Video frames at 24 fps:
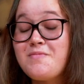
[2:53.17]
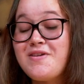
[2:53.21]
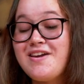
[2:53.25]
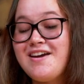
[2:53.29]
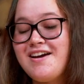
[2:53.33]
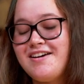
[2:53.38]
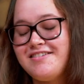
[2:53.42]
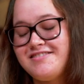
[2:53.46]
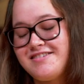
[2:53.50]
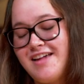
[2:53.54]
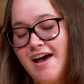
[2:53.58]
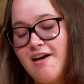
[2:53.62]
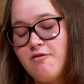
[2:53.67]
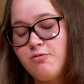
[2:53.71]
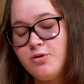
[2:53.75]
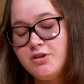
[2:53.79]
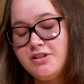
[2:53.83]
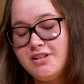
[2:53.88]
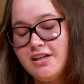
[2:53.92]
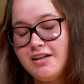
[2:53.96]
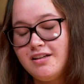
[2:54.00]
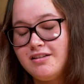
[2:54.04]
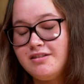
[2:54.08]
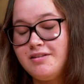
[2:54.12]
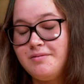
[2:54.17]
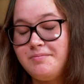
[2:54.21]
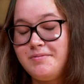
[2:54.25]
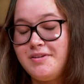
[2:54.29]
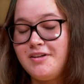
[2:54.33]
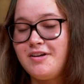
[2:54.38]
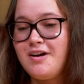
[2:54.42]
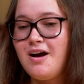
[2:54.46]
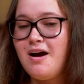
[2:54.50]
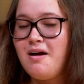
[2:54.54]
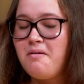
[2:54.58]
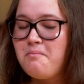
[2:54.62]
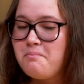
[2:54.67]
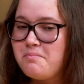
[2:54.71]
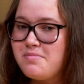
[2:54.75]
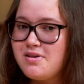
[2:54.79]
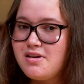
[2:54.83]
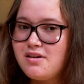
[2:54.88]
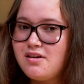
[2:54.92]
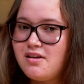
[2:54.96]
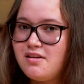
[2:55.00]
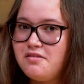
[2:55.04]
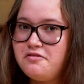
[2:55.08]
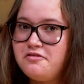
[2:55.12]
Yes, I would tell them to come
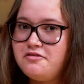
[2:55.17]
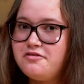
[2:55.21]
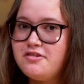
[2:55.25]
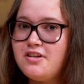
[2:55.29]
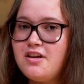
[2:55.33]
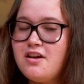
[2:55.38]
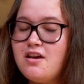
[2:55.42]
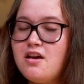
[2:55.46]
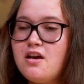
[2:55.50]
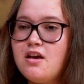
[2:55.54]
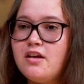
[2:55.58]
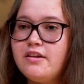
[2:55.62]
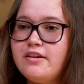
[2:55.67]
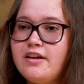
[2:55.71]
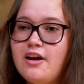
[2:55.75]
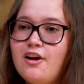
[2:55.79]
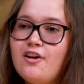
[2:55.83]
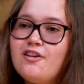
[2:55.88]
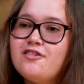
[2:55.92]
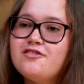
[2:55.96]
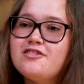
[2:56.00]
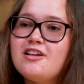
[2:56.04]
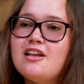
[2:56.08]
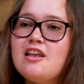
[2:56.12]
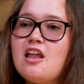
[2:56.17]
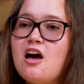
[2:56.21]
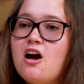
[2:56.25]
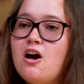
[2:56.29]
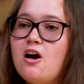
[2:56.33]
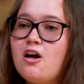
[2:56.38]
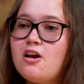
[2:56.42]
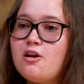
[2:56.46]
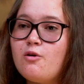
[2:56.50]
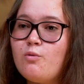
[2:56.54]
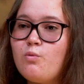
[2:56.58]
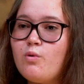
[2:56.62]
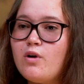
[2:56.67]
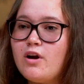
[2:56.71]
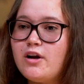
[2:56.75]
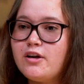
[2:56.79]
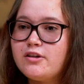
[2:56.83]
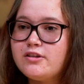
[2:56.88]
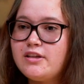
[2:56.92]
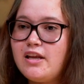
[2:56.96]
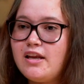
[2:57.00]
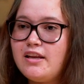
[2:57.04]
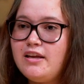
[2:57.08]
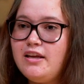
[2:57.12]
because there is a lot of
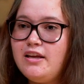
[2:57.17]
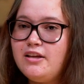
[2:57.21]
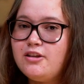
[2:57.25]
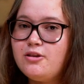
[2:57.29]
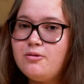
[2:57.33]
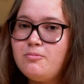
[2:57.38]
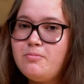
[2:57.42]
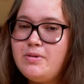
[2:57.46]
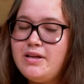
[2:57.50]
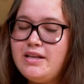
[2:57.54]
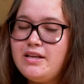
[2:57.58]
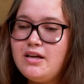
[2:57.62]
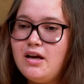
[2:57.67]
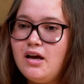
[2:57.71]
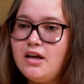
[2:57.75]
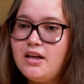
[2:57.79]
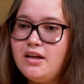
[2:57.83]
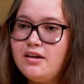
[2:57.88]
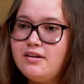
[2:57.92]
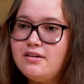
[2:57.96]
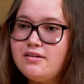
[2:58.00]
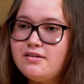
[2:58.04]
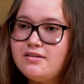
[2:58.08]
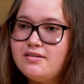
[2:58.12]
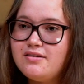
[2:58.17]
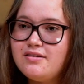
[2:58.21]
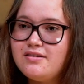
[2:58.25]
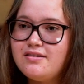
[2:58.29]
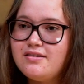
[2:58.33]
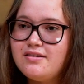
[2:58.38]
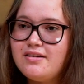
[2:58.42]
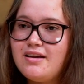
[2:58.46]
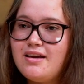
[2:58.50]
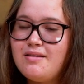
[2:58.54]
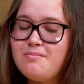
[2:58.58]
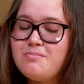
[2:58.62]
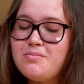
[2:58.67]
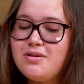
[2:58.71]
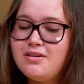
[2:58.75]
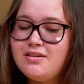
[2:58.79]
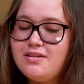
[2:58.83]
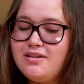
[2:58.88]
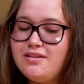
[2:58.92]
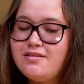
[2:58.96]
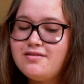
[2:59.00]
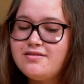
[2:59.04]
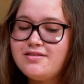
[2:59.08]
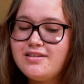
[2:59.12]
work that needs to be done in
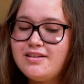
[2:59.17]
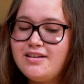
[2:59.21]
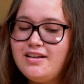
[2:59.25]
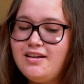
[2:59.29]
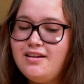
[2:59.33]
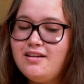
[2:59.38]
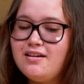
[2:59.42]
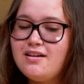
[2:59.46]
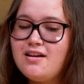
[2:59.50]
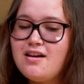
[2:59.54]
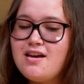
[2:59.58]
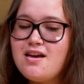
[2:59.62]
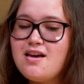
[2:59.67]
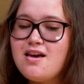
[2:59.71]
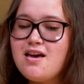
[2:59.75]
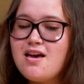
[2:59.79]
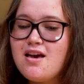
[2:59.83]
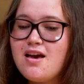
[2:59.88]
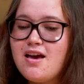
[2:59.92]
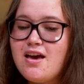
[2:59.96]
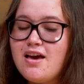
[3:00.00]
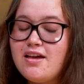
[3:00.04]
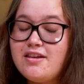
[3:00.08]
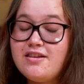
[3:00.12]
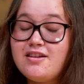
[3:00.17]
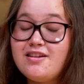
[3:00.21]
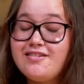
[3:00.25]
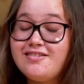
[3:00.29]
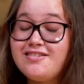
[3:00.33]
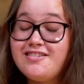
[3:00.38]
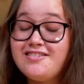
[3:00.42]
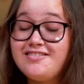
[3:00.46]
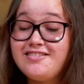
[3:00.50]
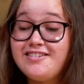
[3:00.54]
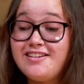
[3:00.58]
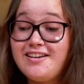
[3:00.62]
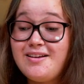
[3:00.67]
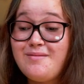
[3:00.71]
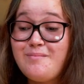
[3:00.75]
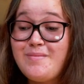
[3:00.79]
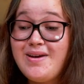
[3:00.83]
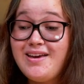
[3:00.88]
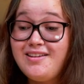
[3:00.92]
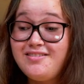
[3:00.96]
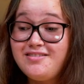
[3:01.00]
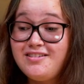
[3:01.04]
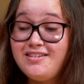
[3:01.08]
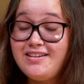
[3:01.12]
Belize City. And this is an
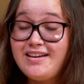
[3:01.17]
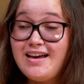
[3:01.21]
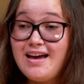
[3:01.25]
amazing